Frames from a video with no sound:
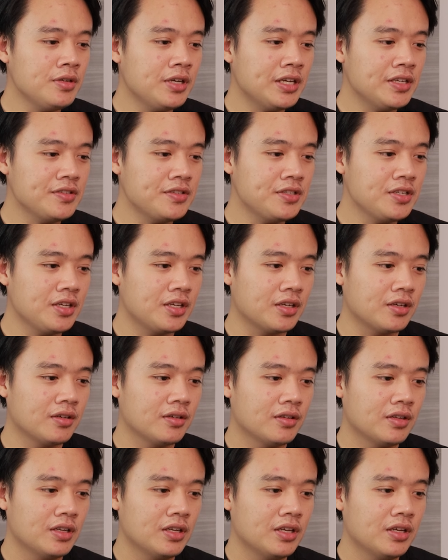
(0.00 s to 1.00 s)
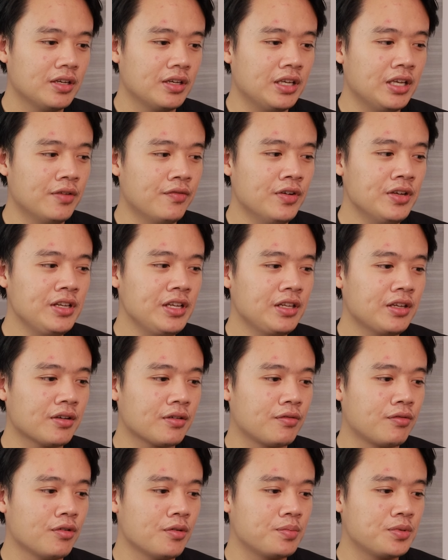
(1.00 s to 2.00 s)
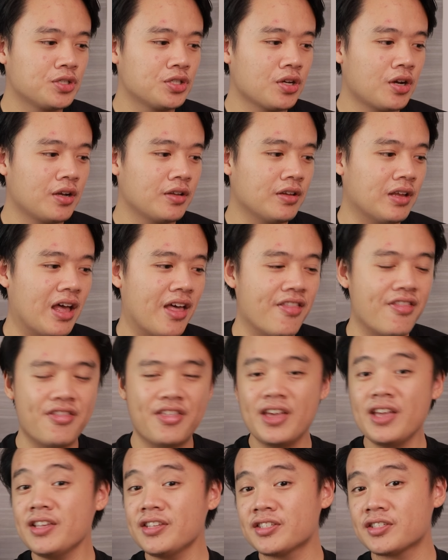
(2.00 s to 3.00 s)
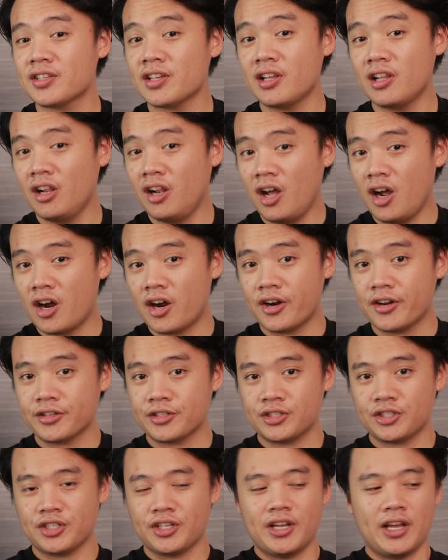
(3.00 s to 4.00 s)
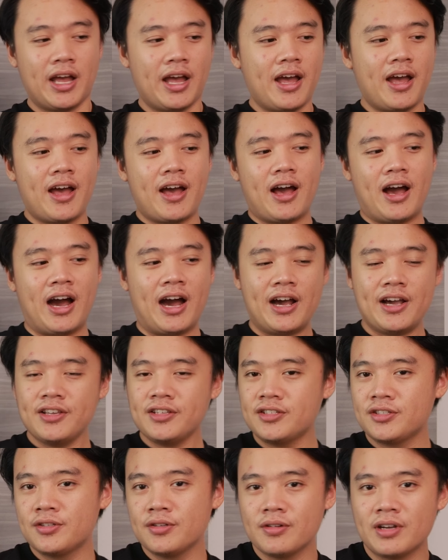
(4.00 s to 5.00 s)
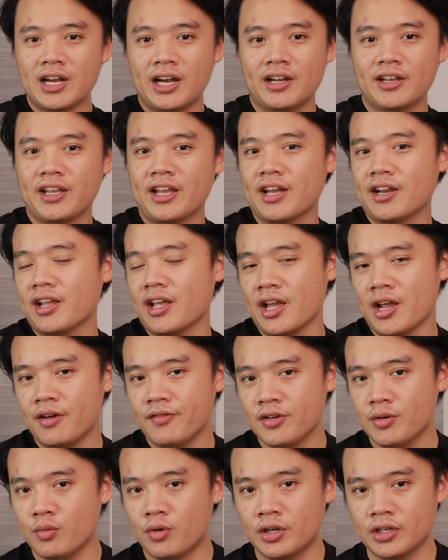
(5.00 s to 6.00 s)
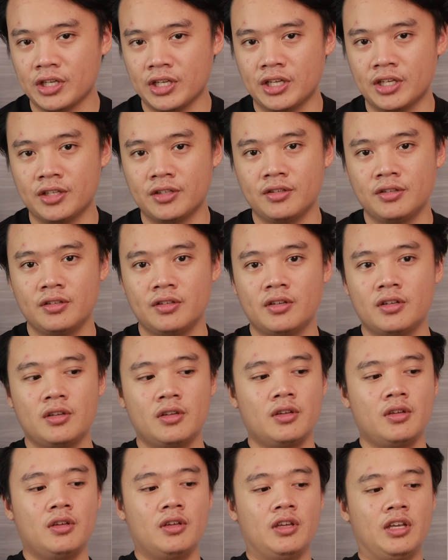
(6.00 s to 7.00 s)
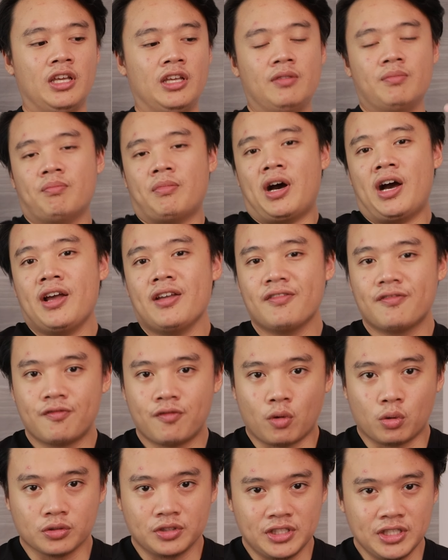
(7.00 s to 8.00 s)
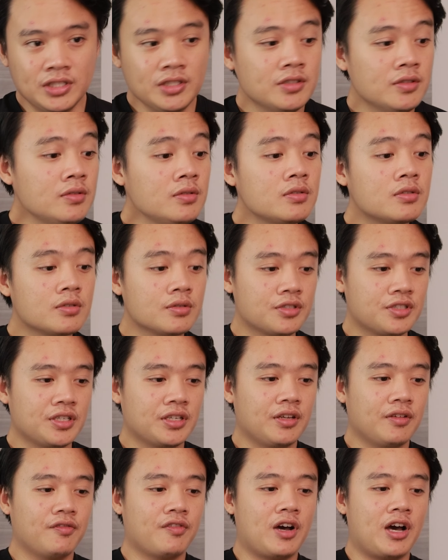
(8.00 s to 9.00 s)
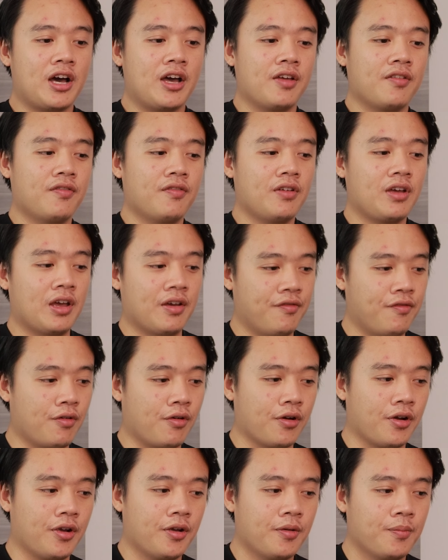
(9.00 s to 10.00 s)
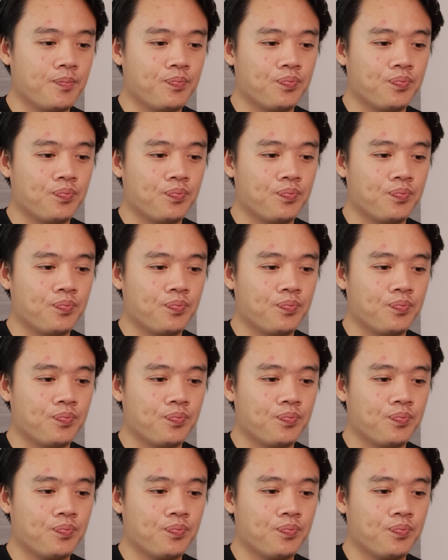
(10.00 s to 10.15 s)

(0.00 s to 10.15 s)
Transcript: you can see, even in a group shot this large, I still can't get everyone in in my 14 to 35 f4.